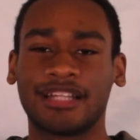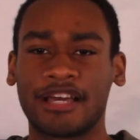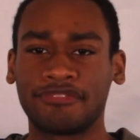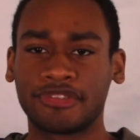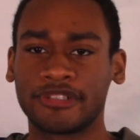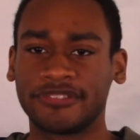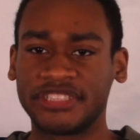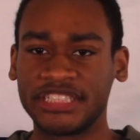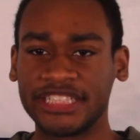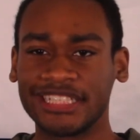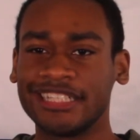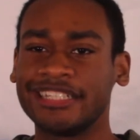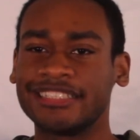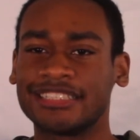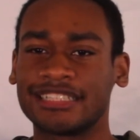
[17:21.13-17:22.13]
level of
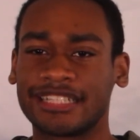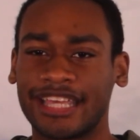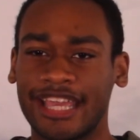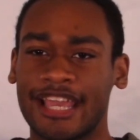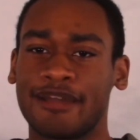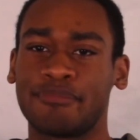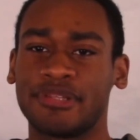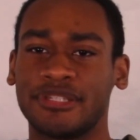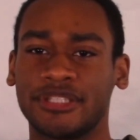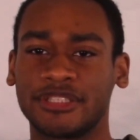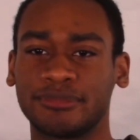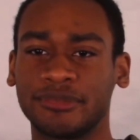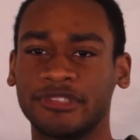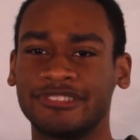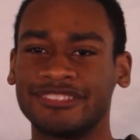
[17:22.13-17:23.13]
cheese and camp in
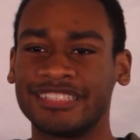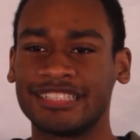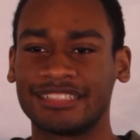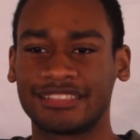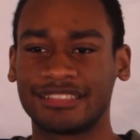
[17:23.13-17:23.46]
this movie.